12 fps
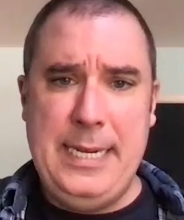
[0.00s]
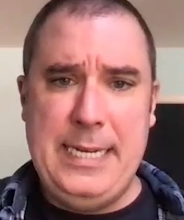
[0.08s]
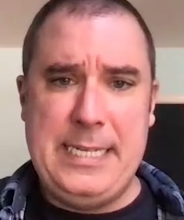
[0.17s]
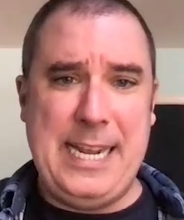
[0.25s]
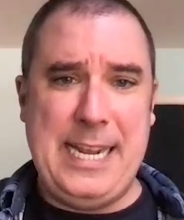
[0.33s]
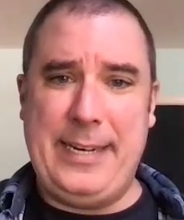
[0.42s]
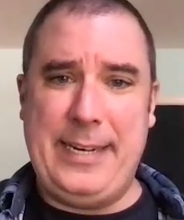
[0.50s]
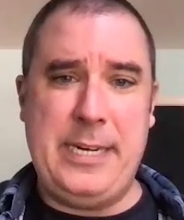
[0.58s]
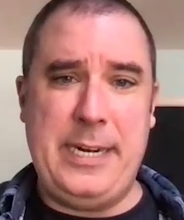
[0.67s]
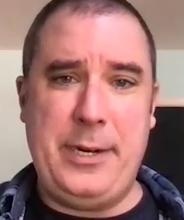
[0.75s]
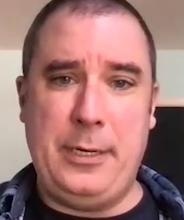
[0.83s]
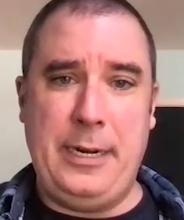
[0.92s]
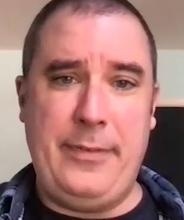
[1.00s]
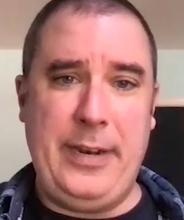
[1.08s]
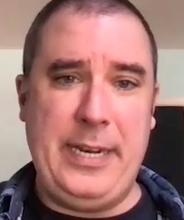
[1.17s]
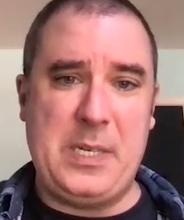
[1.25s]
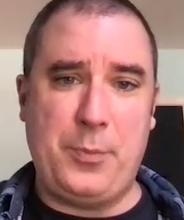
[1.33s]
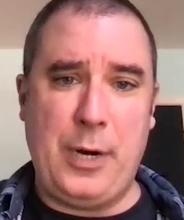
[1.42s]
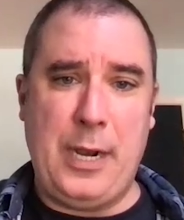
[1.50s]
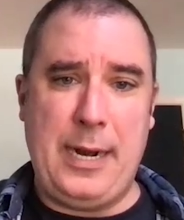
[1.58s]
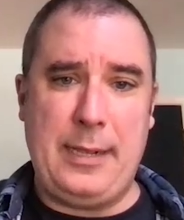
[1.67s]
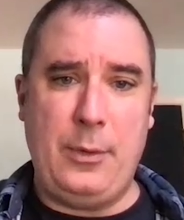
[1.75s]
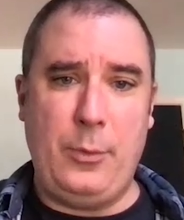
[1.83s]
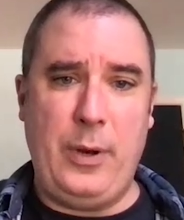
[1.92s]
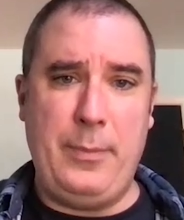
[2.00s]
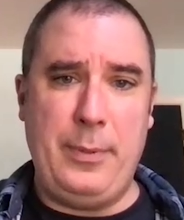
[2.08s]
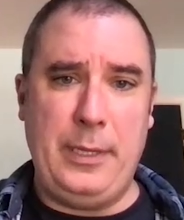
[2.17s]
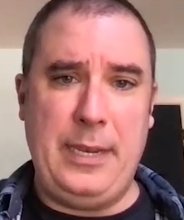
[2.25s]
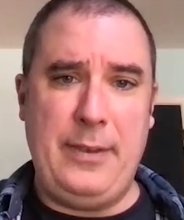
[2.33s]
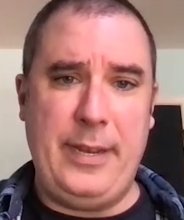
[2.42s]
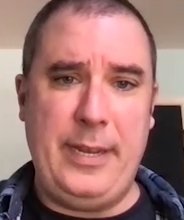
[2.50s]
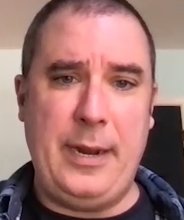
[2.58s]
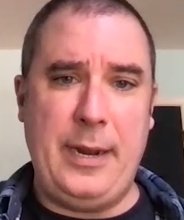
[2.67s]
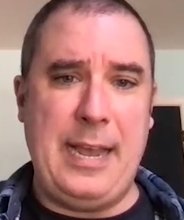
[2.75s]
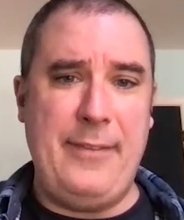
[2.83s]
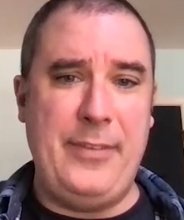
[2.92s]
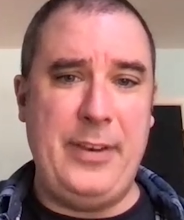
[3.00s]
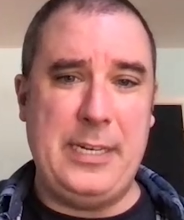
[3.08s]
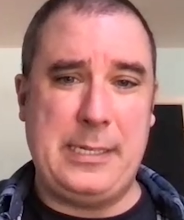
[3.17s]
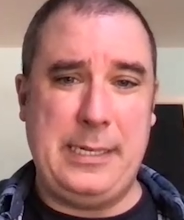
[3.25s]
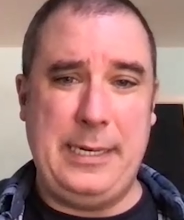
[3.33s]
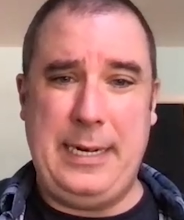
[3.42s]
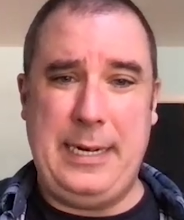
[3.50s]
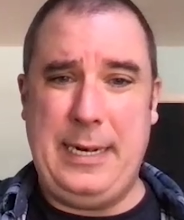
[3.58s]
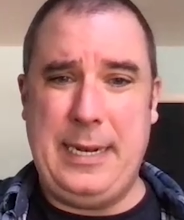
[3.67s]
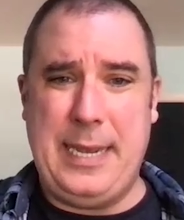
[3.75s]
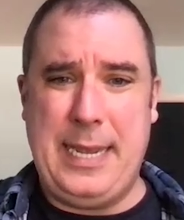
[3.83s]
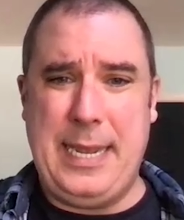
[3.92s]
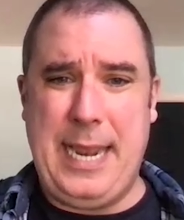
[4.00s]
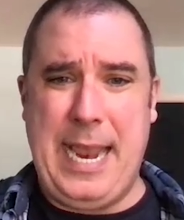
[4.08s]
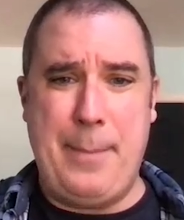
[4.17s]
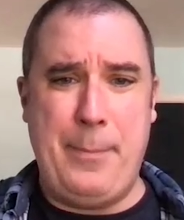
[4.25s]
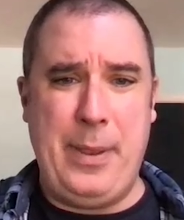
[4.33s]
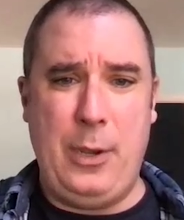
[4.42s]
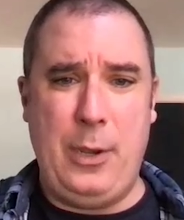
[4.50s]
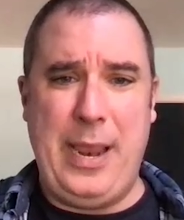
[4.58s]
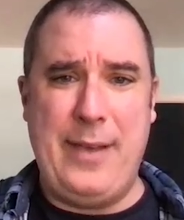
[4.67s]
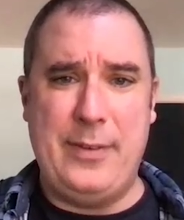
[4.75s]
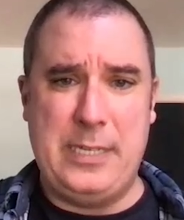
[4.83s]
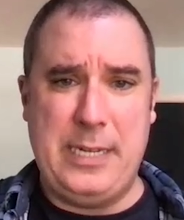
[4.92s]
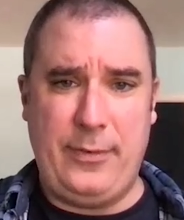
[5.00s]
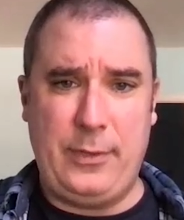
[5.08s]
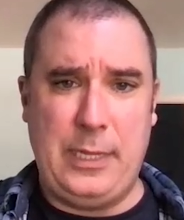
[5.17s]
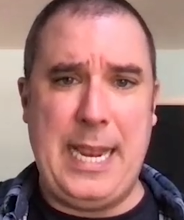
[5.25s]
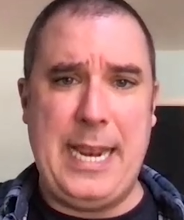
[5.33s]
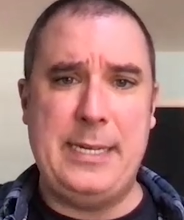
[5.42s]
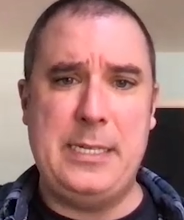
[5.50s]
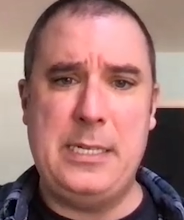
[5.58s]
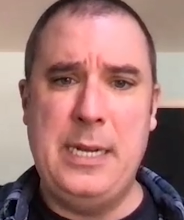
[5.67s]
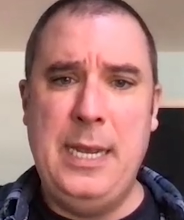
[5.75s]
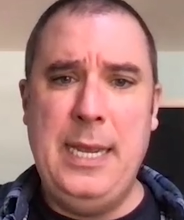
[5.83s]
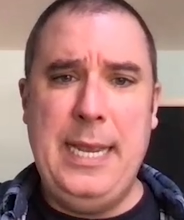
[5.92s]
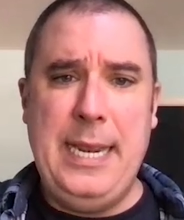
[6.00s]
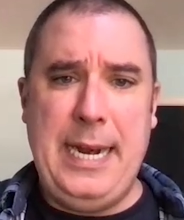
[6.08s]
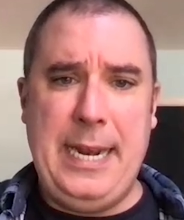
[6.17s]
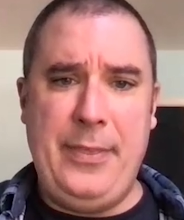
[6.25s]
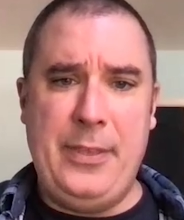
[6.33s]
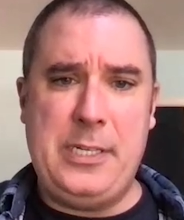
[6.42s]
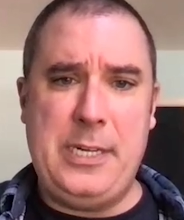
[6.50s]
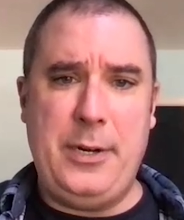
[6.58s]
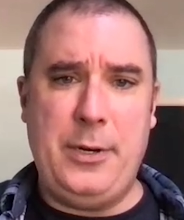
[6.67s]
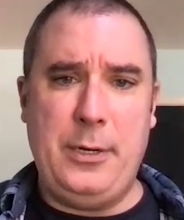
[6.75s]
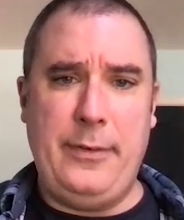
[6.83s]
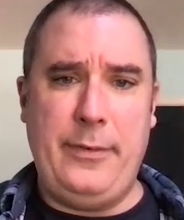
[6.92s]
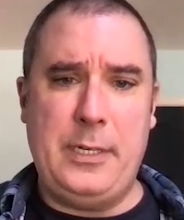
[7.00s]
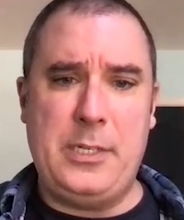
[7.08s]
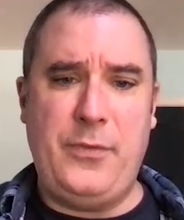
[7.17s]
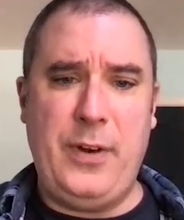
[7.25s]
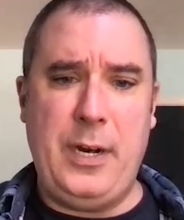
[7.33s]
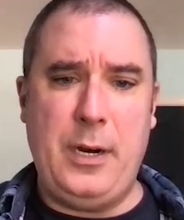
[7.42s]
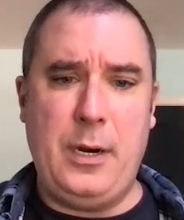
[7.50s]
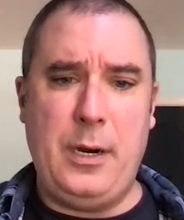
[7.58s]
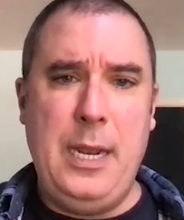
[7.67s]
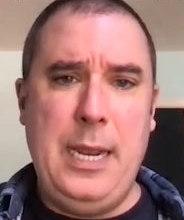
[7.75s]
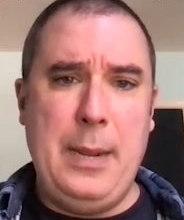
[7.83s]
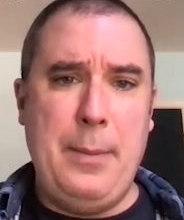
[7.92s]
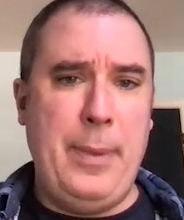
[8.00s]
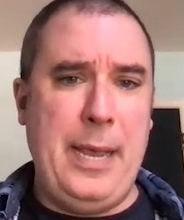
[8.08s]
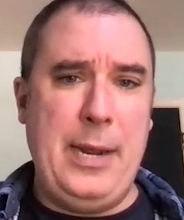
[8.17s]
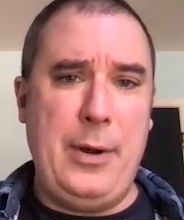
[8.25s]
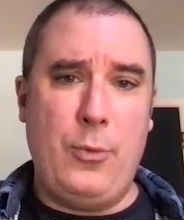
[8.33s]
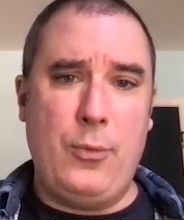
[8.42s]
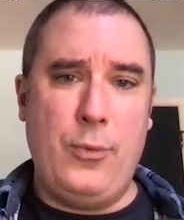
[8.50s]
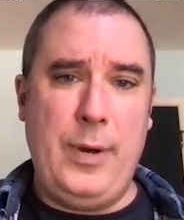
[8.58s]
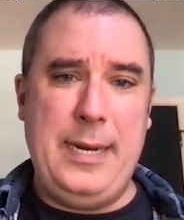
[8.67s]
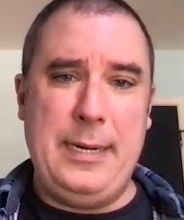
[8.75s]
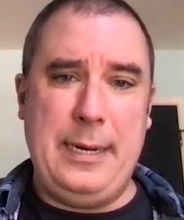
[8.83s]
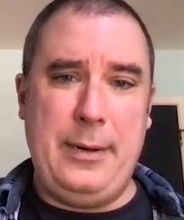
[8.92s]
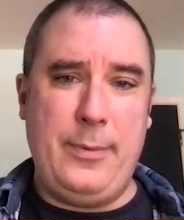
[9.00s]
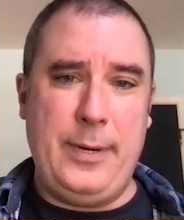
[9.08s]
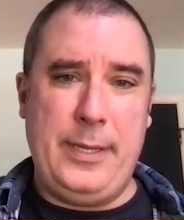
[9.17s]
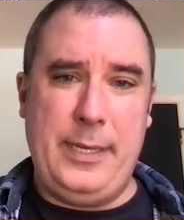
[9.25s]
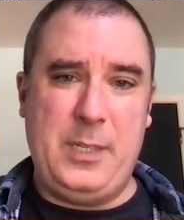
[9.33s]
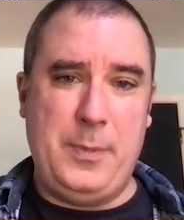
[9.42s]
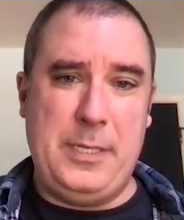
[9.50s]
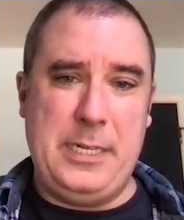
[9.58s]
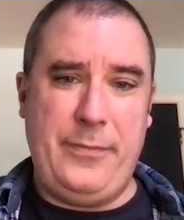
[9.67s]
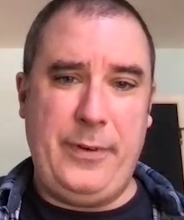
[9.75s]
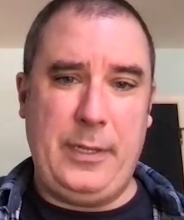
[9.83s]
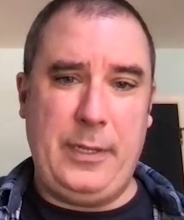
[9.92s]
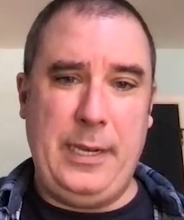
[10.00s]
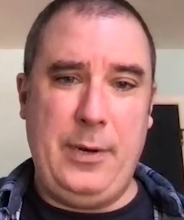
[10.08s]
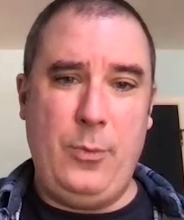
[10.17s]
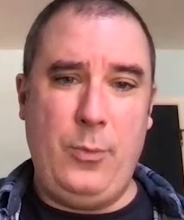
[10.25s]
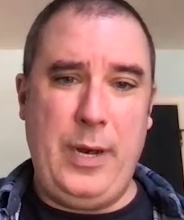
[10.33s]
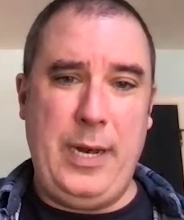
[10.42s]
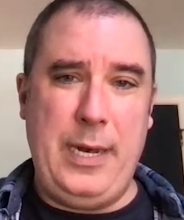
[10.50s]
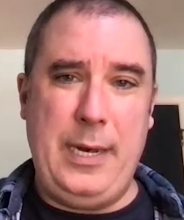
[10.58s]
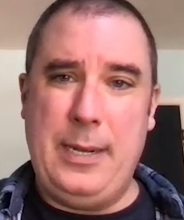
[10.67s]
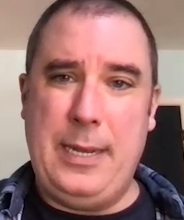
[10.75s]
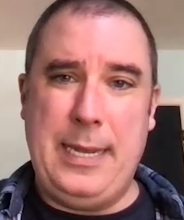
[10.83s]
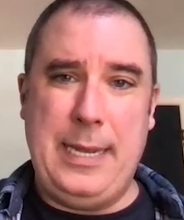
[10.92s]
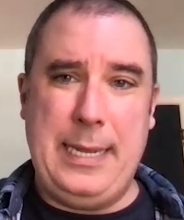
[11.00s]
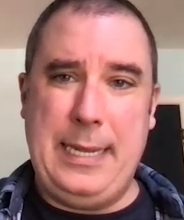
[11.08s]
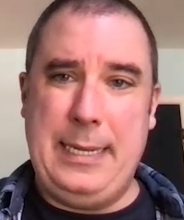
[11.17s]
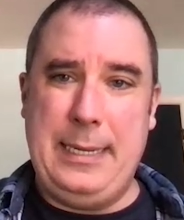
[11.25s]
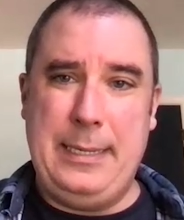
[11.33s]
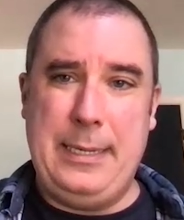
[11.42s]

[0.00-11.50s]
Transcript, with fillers: selling senior living; it's a product that we believe in. Obviously, uh, at Bell, we have a ton of clients in the senior living sphere, but really, really specifically, we uh,